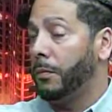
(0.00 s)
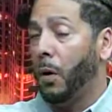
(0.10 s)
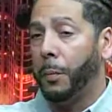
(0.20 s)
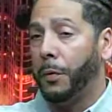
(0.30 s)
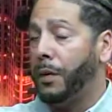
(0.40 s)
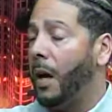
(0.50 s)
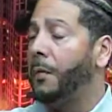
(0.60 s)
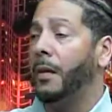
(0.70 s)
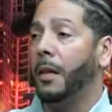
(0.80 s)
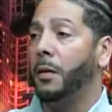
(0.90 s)
almost
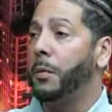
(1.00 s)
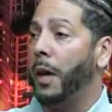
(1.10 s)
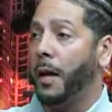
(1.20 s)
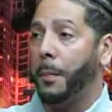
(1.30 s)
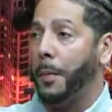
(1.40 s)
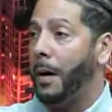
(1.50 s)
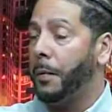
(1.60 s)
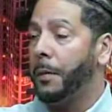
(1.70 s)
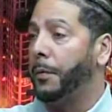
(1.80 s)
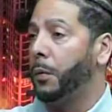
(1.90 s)
everything you can about it
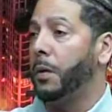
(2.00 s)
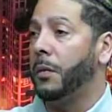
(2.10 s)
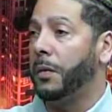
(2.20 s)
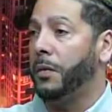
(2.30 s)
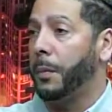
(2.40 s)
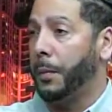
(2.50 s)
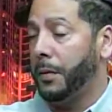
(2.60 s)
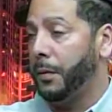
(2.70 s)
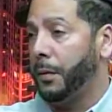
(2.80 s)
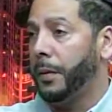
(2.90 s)
before you even jump
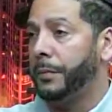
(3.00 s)
into it.